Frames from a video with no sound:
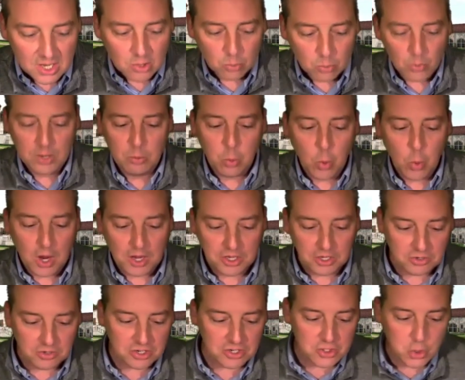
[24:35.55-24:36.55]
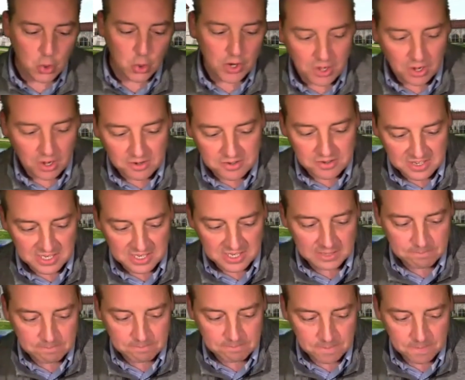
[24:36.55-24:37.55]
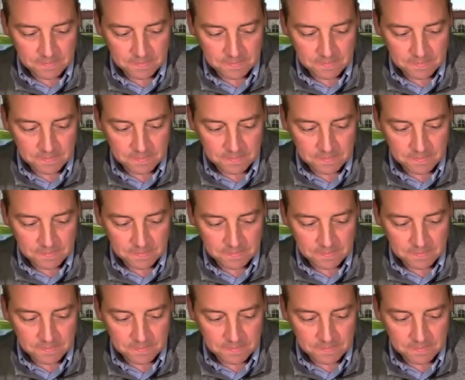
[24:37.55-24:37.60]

we want you to join our team,